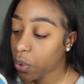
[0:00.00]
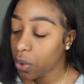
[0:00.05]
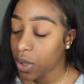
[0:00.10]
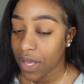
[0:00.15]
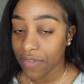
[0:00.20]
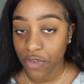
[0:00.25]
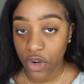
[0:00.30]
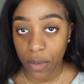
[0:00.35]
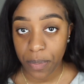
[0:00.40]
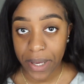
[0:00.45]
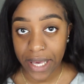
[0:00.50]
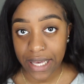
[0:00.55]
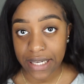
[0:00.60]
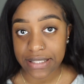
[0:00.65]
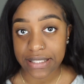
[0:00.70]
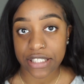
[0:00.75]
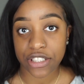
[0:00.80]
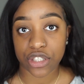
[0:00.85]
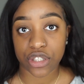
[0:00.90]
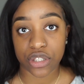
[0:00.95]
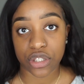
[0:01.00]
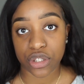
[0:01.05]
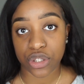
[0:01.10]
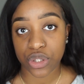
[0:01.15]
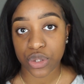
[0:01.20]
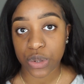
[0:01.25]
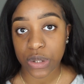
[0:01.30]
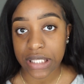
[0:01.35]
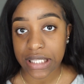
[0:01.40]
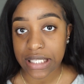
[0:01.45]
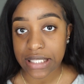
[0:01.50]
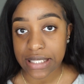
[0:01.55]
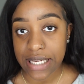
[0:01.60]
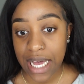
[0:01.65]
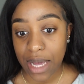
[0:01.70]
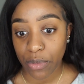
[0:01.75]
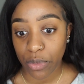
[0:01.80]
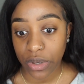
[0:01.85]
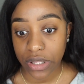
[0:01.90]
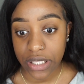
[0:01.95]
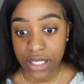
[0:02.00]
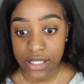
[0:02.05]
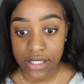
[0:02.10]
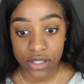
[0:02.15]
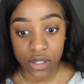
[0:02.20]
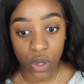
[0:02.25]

if you're paying attention to the news at the time when this